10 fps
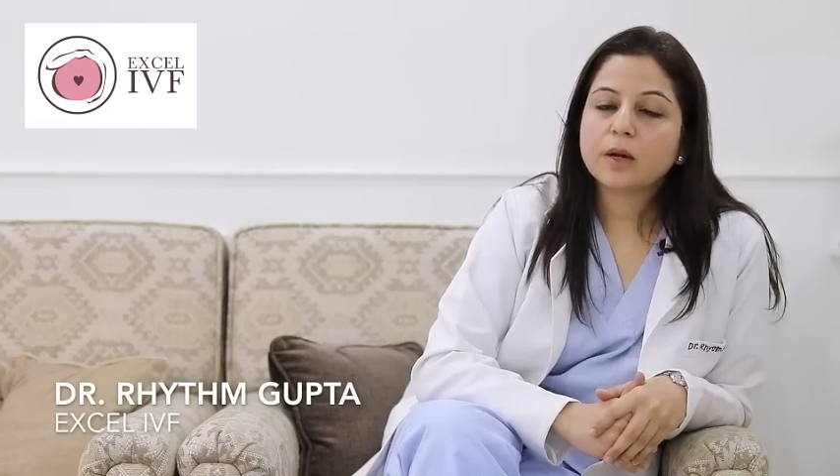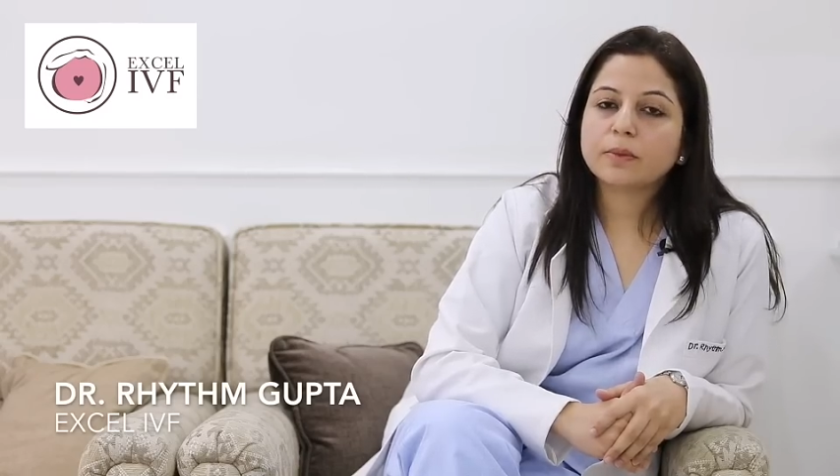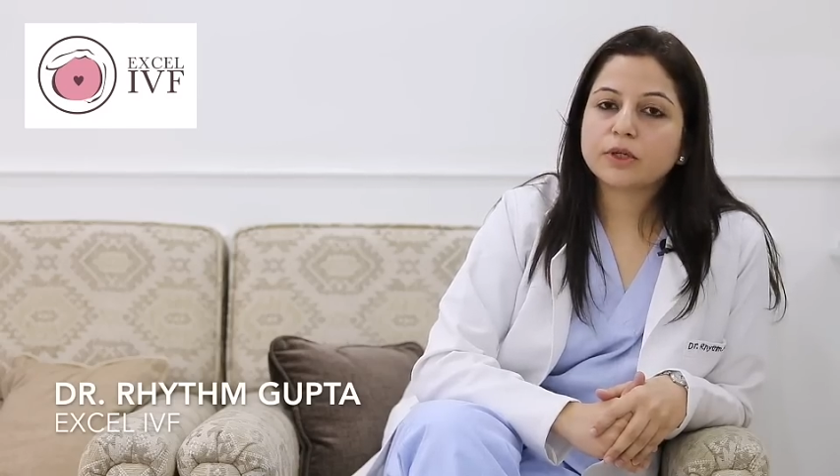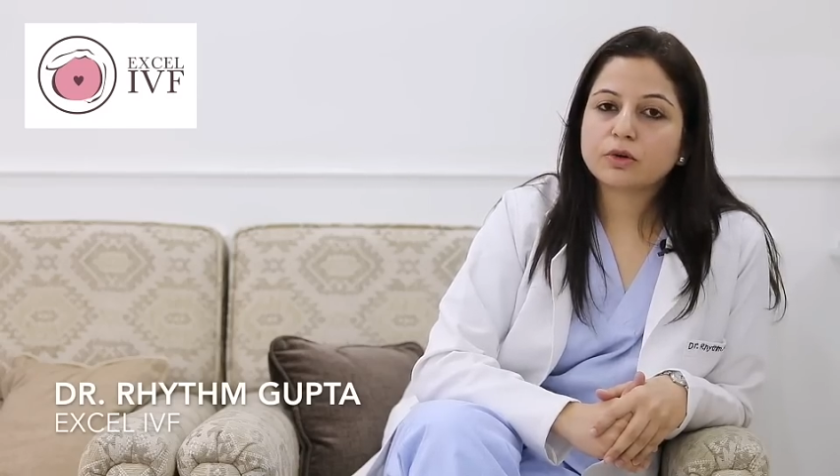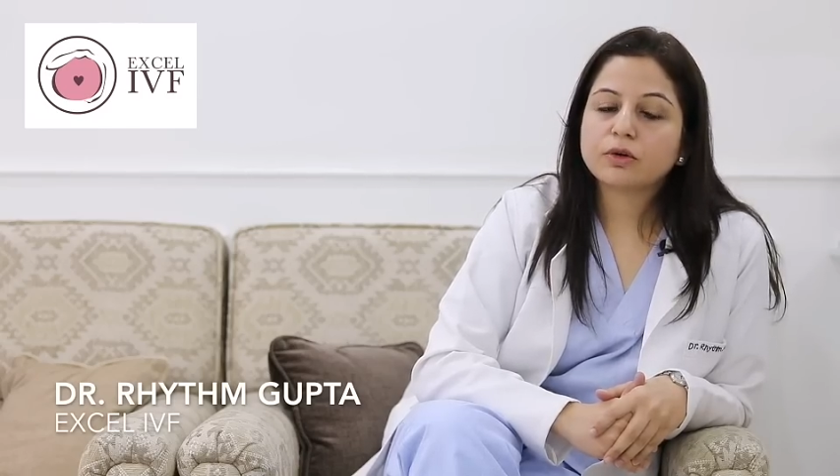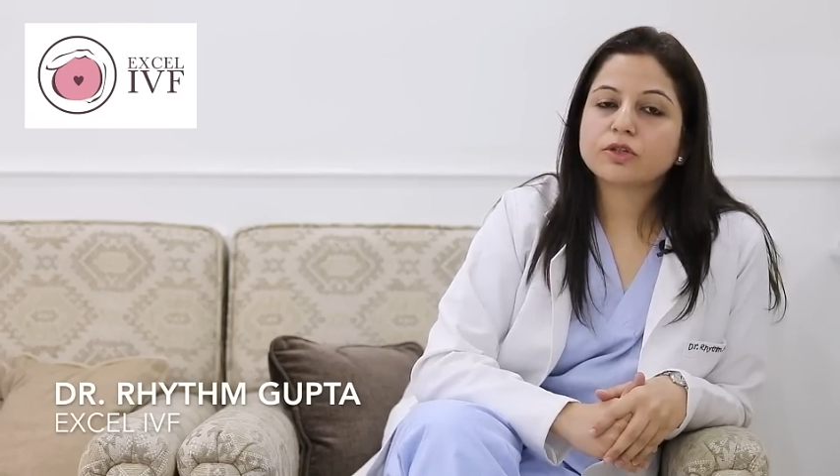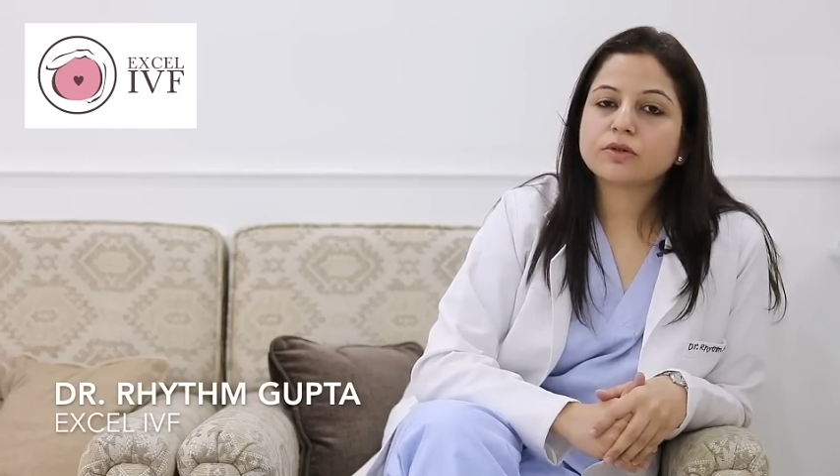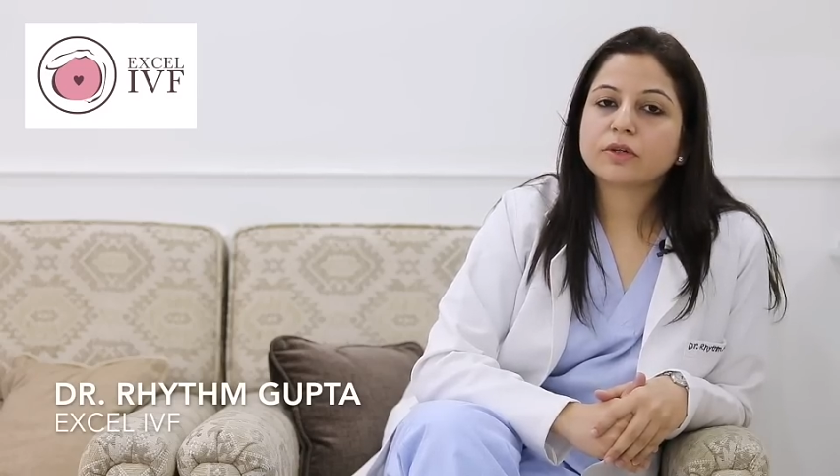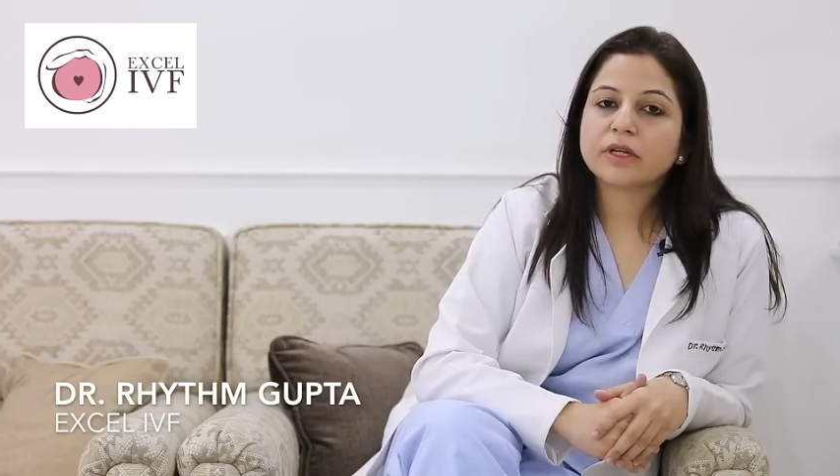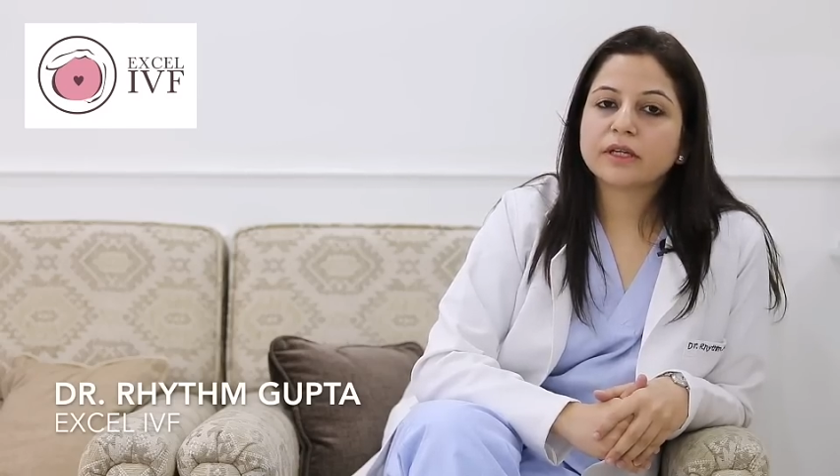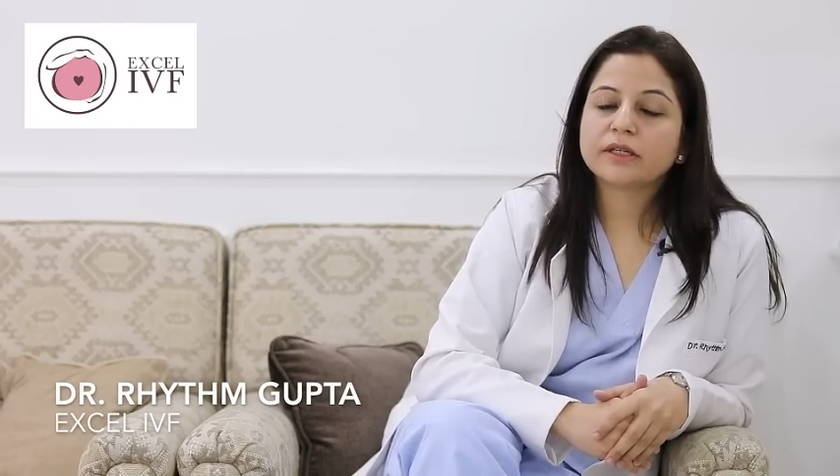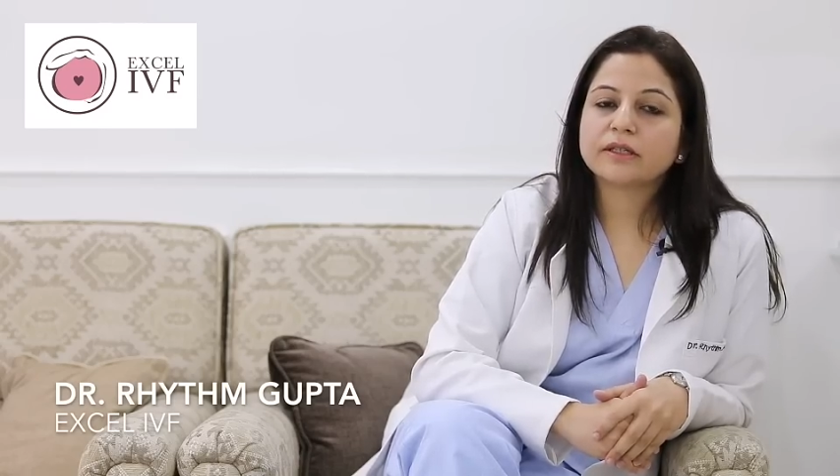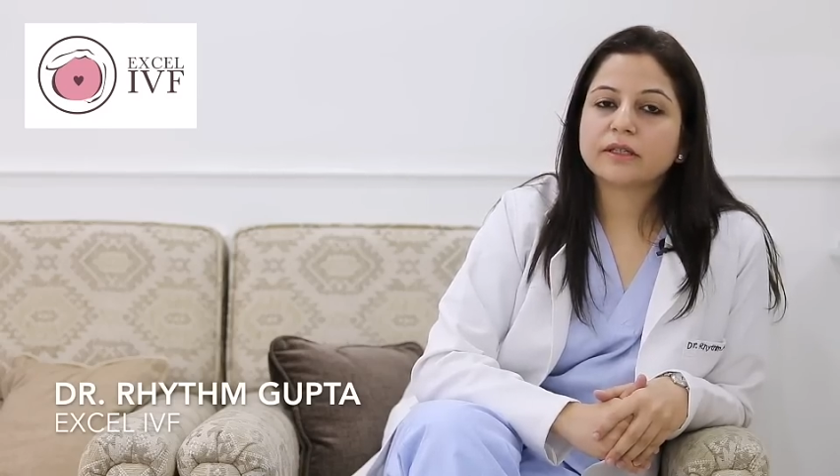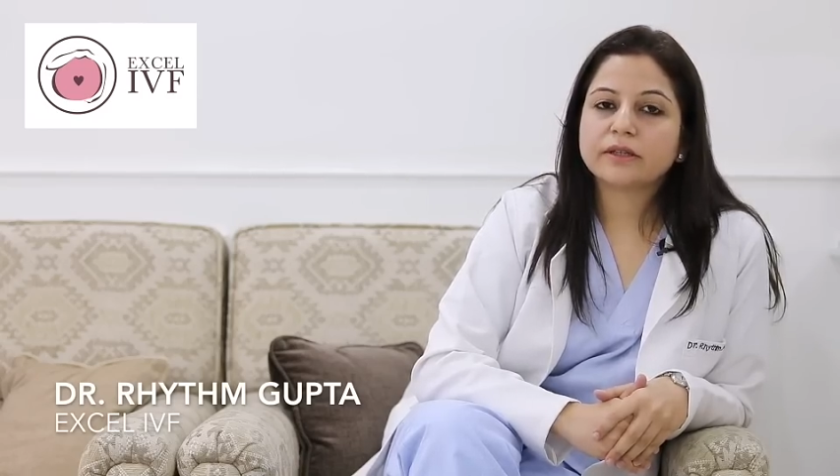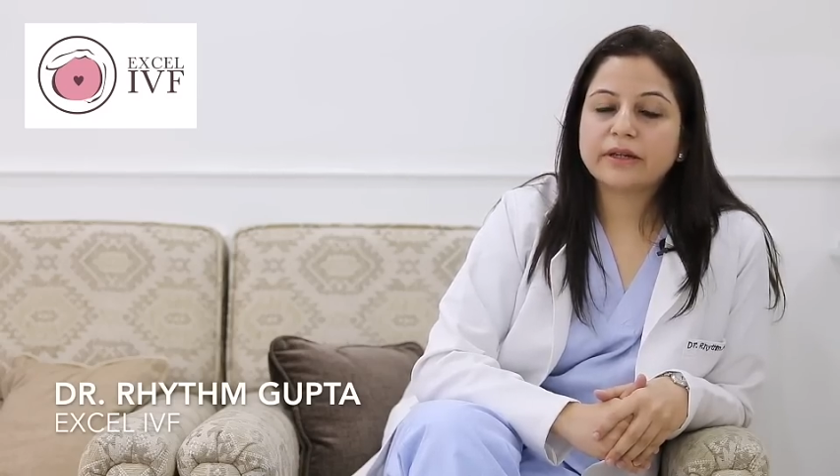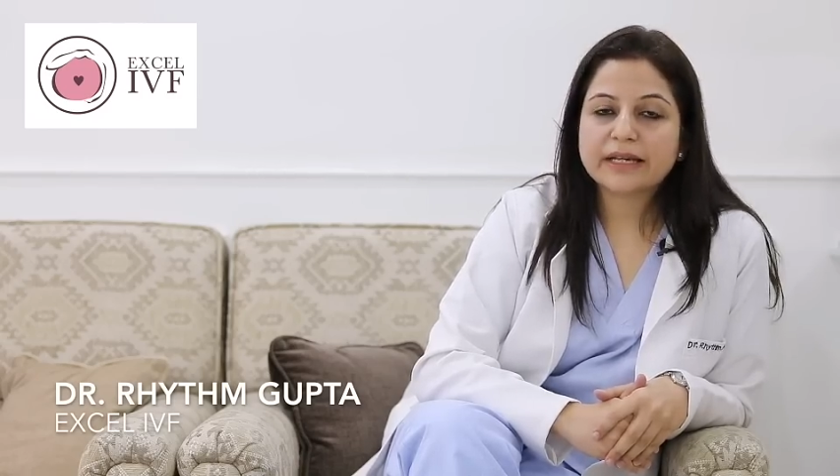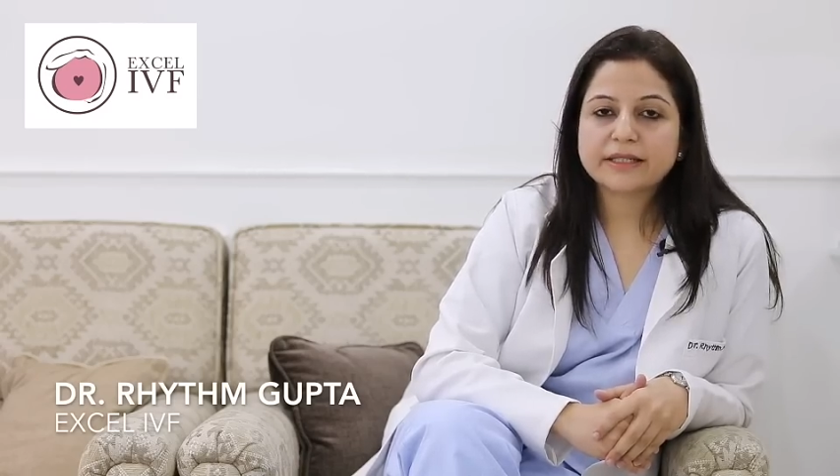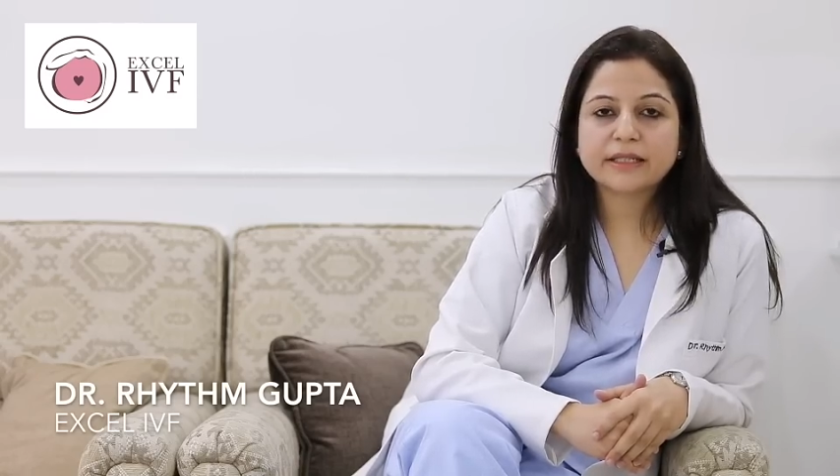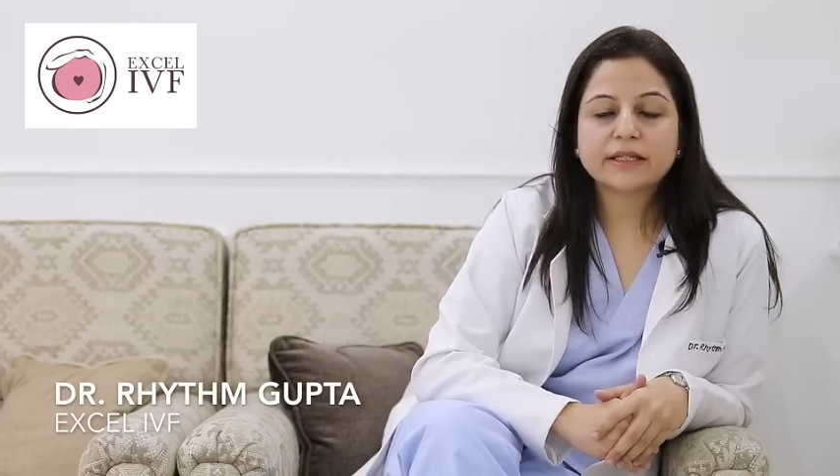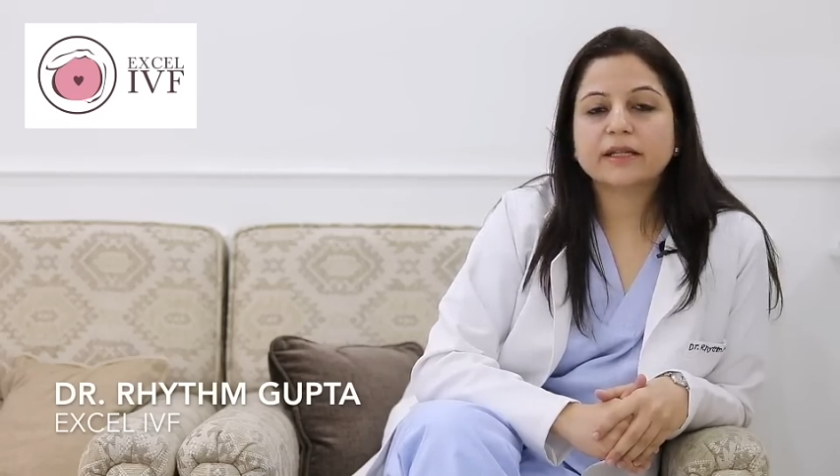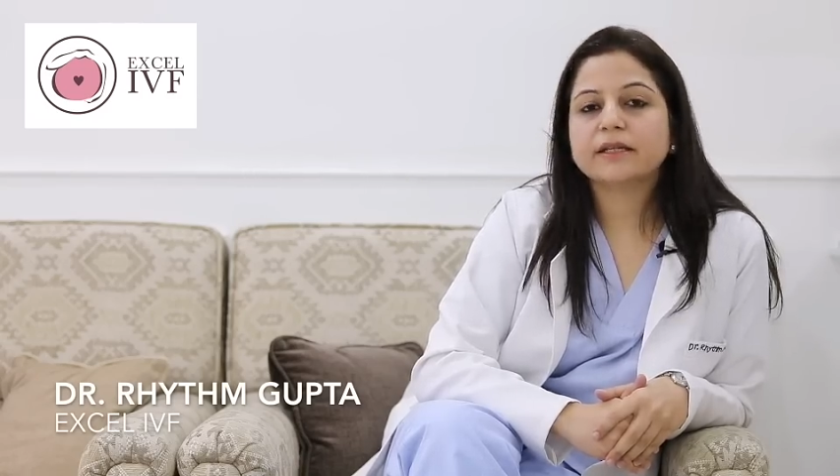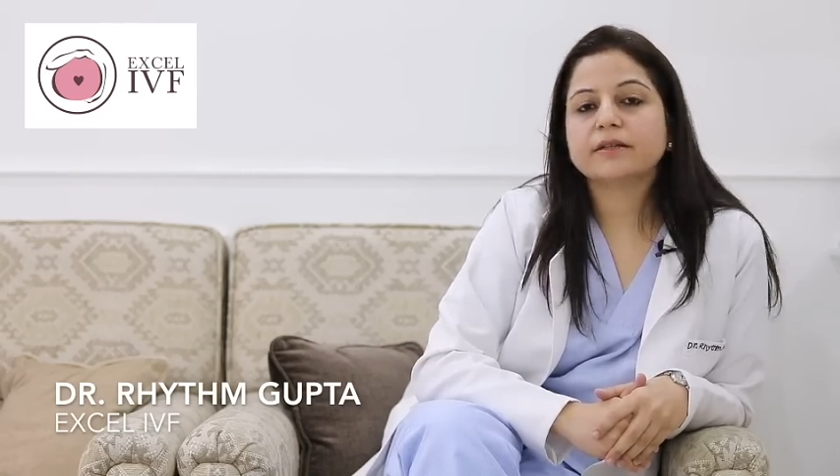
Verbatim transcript: but also it drastically